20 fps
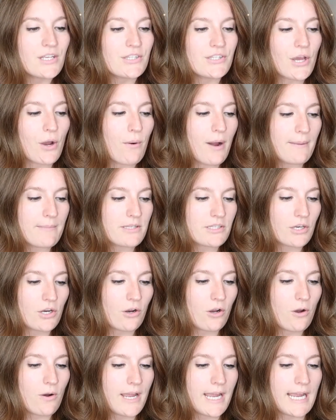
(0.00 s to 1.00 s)
So I'm just
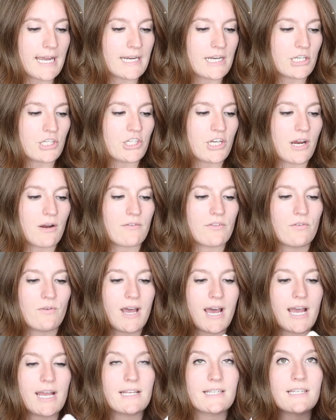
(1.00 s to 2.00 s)
gonna go ahead and share with you
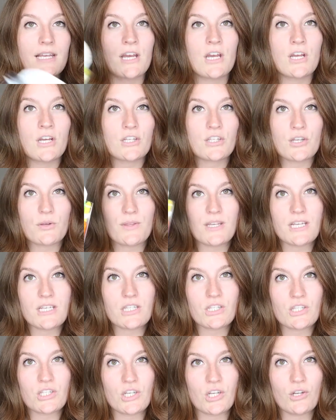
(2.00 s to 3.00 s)
guys. So
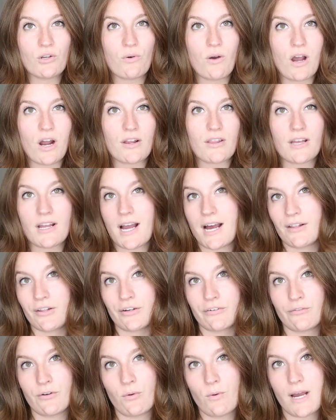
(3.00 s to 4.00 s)
these two are the
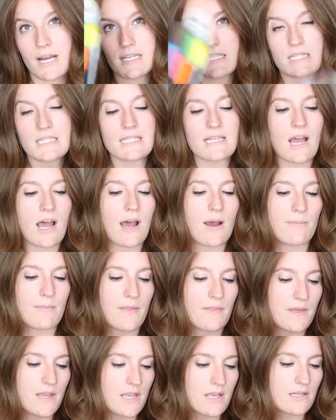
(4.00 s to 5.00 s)
colorful ones.
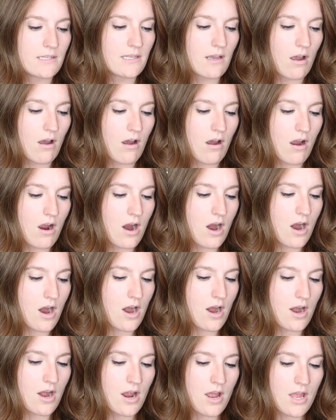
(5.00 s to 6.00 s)
These
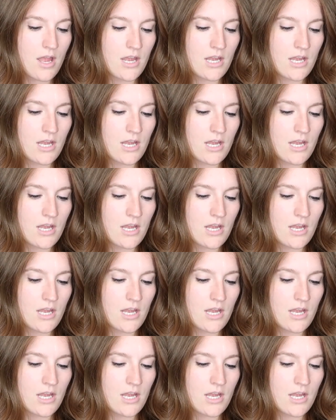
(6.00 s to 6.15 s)
are